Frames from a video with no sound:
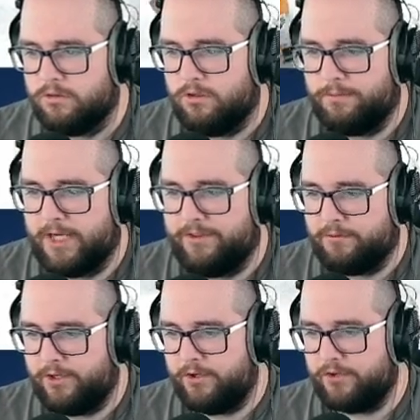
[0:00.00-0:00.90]
Oh my God, they
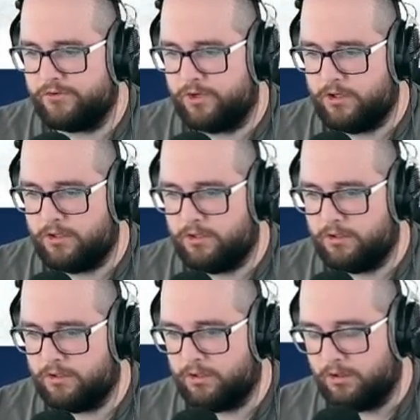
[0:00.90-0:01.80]
run another draw.
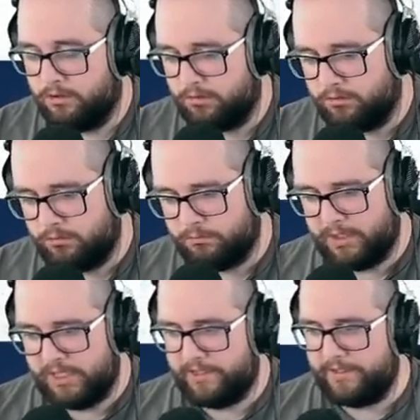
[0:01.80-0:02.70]
Oh my